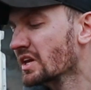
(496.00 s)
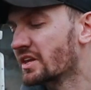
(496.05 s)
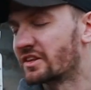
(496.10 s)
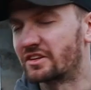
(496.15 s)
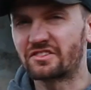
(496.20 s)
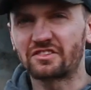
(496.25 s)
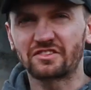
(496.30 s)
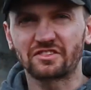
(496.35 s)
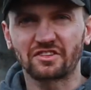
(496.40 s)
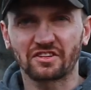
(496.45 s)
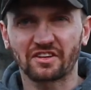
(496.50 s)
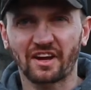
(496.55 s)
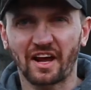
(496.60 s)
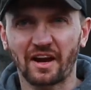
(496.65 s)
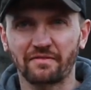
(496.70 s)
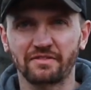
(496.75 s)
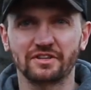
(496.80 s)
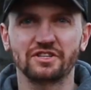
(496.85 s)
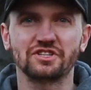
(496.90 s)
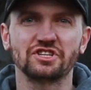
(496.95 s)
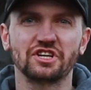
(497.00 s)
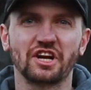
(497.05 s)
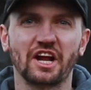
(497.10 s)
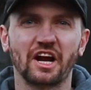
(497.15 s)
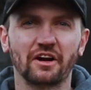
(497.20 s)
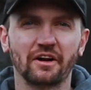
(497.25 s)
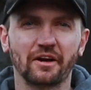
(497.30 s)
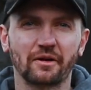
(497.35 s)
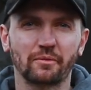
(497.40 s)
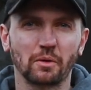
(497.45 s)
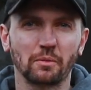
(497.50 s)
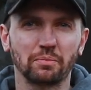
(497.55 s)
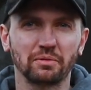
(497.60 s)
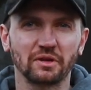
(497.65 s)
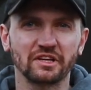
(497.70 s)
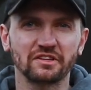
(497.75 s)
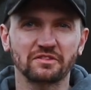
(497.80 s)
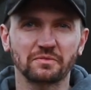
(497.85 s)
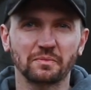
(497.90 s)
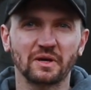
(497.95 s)
This is just kind of a generic
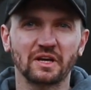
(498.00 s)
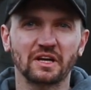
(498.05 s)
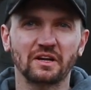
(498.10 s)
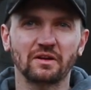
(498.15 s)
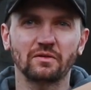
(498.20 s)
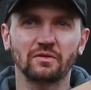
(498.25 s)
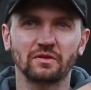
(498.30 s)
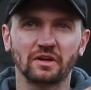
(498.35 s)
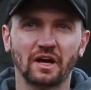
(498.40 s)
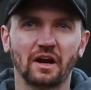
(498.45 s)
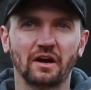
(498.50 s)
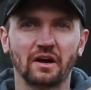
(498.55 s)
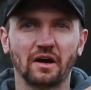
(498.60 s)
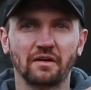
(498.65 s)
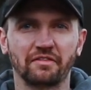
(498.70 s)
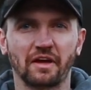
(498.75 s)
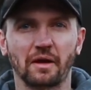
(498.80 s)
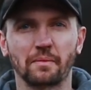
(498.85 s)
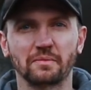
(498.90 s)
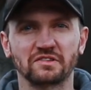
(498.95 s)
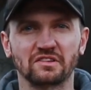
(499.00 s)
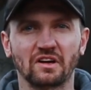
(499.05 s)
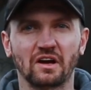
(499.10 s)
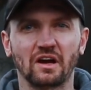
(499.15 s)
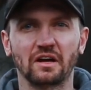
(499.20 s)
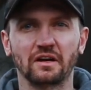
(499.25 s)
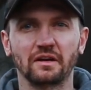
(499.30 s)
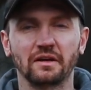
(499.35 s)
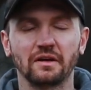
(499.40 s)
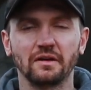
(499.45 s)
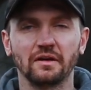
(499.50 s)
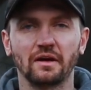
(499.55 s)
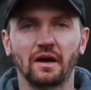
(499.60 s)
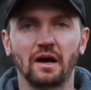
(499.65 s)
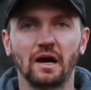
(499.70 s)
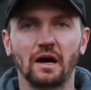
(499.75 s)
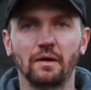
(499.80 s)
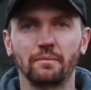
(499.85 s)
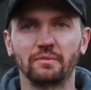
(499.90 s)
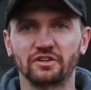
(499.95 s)
replacement. Got it off Amazon.
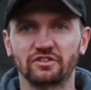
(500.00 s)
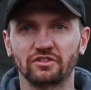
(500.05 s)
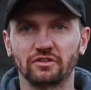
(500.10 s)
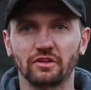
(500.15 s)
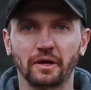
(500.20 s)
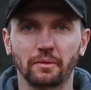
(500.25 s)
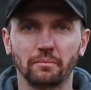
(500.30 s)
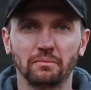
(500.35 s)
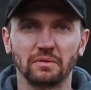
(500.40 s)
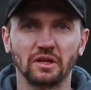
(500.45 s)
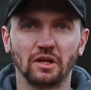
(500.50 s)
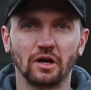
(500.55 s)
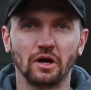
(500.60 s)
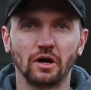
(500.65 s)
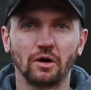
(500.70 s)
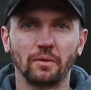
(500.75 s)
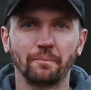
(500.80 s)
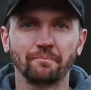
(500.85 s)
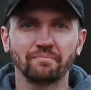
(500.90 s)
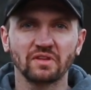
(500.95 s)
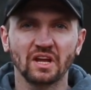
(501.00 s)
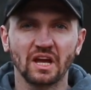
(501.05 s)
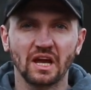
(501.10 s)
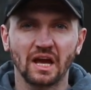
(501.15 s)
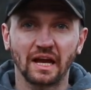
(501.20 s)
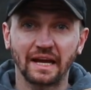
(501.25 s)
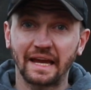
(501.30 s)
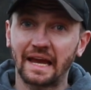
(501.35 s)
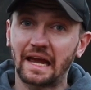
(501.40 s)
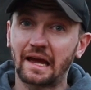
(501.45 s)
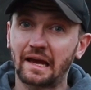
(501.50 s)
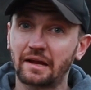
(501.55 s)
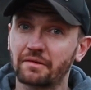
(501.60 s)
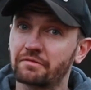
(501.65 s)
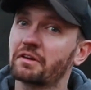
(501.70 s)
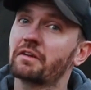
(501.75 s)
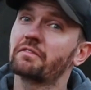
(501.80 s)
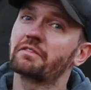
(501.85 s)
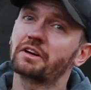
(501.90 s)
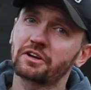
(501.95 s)
There's a link below. Again, if
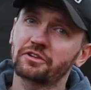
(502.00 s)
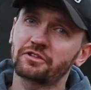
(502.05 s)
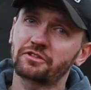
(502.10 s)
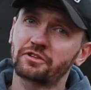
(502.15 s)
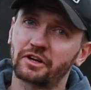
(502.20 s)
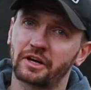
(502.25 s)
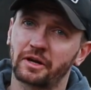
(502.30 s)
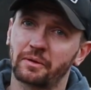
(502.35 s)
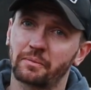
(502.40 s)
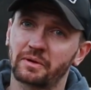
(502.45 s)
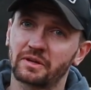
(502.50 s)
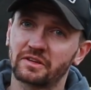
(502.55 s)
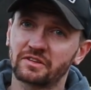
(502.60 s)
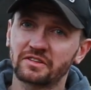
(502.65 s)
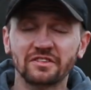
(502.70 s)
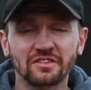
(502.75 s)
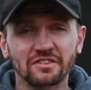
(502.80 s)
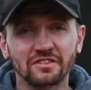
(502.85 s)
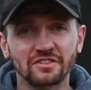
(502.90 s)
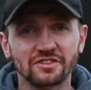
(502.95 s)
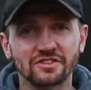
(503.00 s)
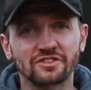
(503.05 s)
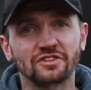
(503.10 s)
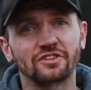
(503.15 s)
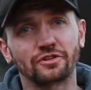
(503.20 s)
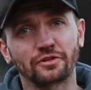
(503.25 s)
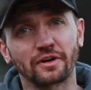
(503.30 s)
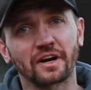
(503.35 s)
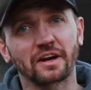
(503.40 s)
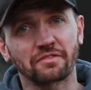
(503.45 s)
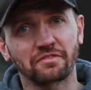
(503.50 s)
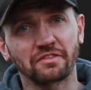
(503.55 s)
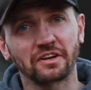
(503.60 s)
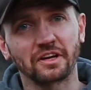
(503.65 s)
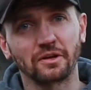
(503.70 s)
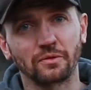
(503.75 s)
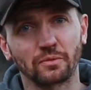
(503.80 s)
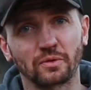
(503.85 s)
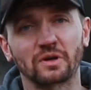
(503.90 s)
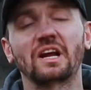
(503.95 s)
you have an Airstream, this isn't just a direct
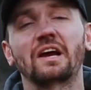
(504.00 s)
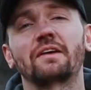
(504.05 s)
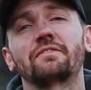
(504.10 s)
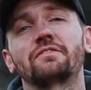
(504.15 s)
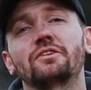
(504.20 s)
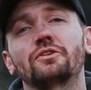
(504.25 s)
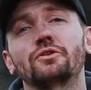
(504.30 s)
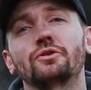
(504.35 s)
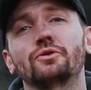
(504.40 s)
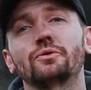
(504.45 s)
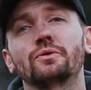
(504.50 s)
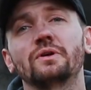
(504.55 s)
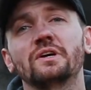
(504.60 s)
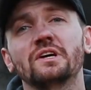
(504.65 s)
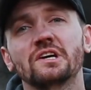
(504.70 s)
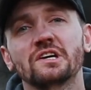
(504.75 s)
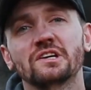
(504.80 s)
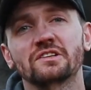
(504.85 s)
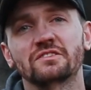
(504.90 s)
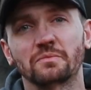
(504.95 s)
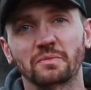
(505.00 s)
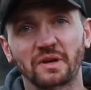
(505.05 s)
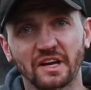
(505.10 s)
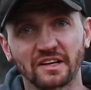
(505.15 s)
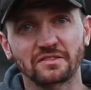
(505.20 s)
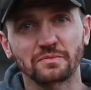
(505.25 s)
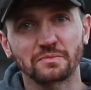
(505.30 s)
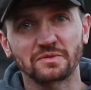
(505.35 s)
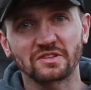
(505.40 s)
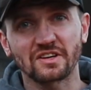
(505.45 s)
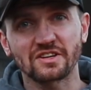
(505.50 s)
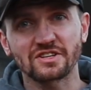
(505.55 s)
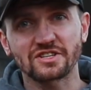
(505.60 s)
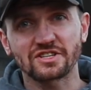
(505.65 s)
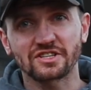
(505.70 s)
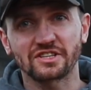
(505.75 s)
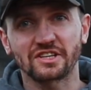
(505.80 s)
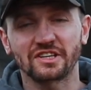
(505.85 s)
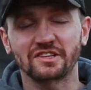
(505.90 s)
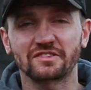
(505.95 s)
fit. We're gonna have to do some
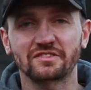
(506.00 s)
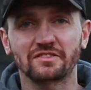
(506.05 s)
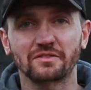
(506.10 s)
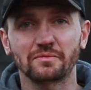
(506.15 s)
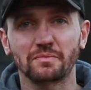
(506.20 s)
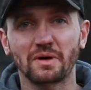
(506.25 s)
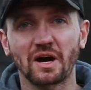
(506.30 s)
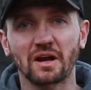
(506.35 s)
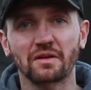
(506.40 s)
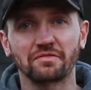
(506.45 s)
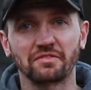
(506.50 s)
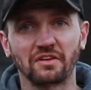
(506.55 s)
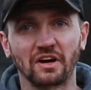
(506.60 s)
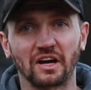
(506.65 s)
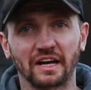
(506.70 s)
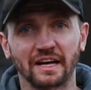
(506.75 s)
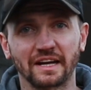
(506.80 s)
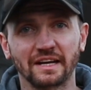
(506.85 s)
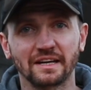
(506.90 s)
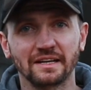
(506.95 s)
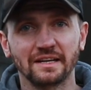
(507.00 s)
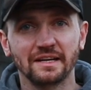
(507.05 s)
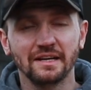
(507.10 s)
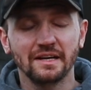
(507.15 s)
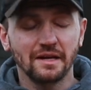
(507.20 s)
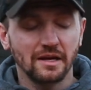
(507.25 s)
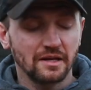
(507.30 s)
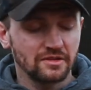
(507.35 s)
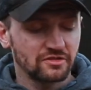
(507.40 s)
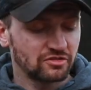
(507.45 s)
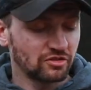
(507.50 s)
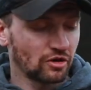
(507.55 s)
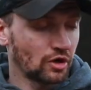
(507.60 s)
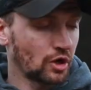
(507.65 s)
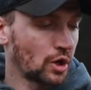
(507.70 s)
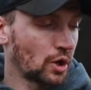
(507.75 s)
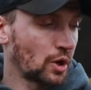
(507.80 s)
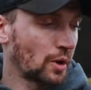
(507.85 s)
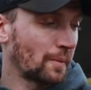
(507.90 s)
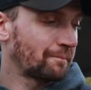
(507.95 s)
customization and some modifying.
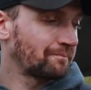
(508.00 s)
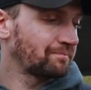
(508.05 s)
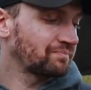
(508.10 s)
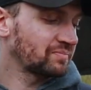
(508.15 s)
So